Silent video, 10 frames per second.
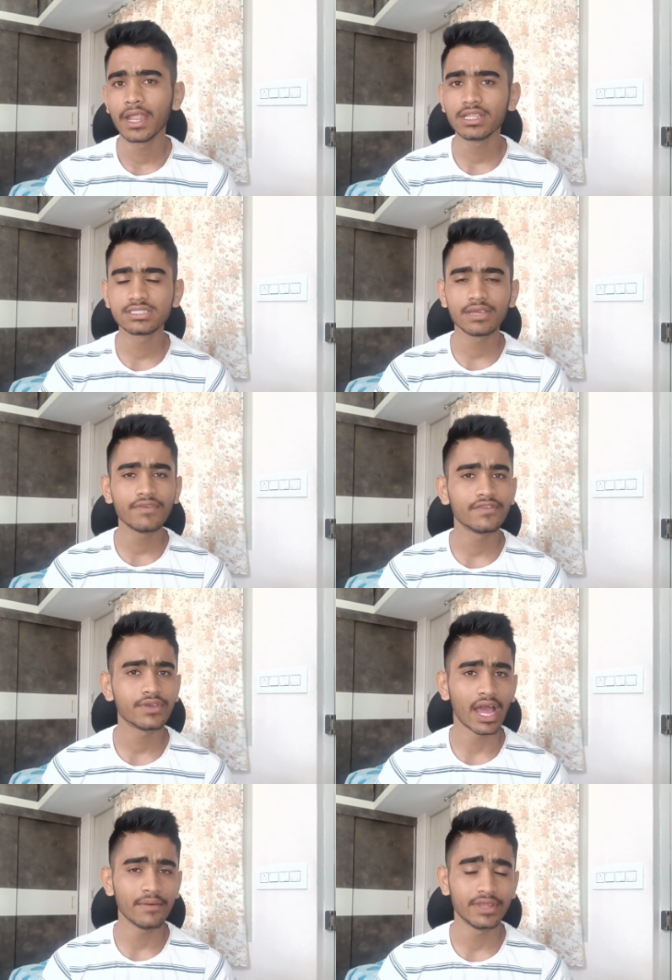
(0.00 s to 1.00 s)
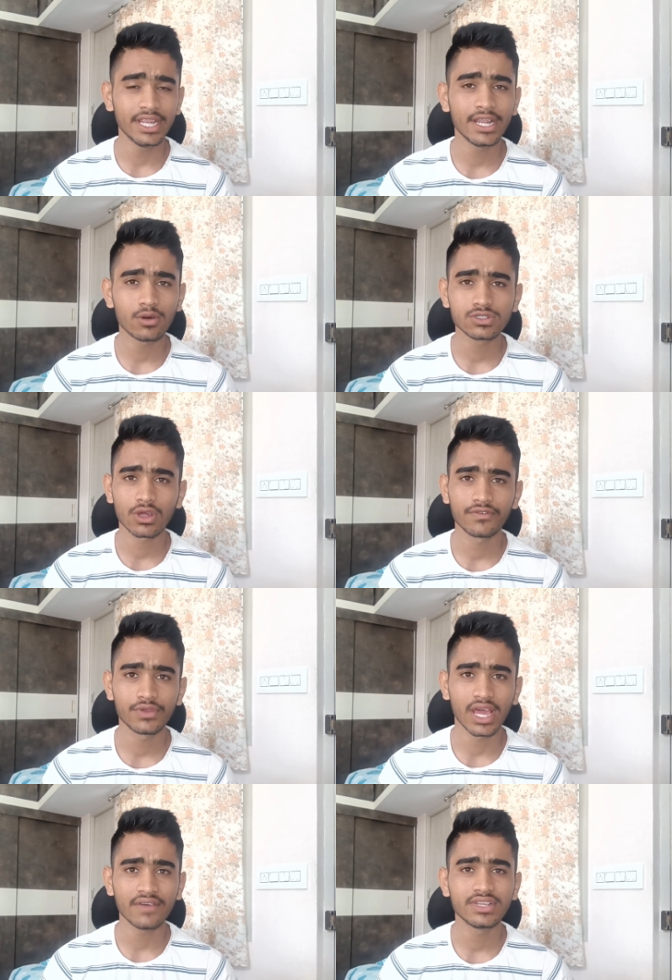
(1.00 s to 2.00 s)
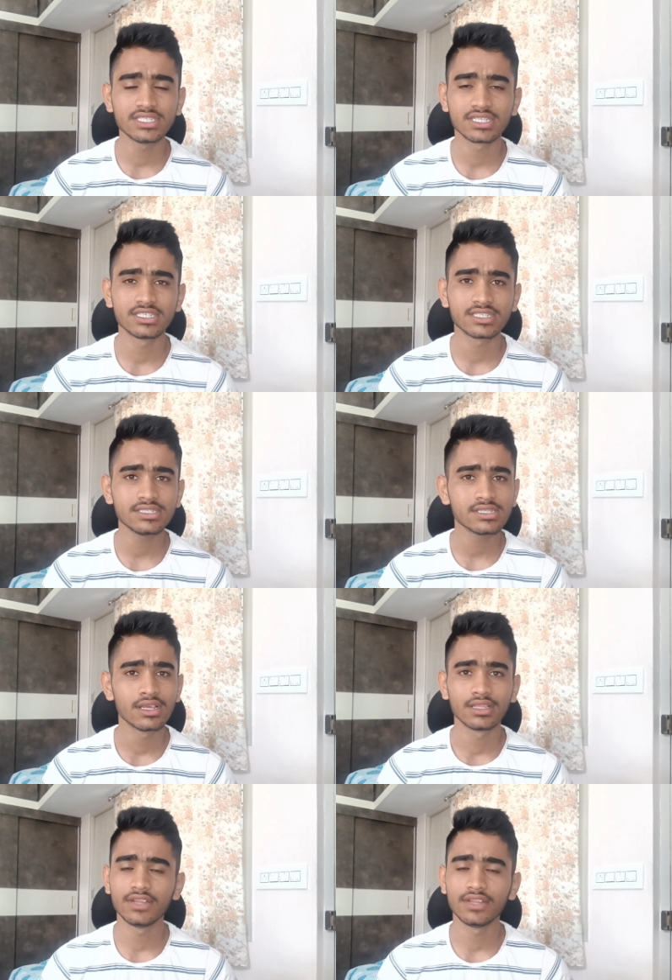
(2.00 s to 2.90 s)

And the same way, if you have any doubts or if you have any suggestions,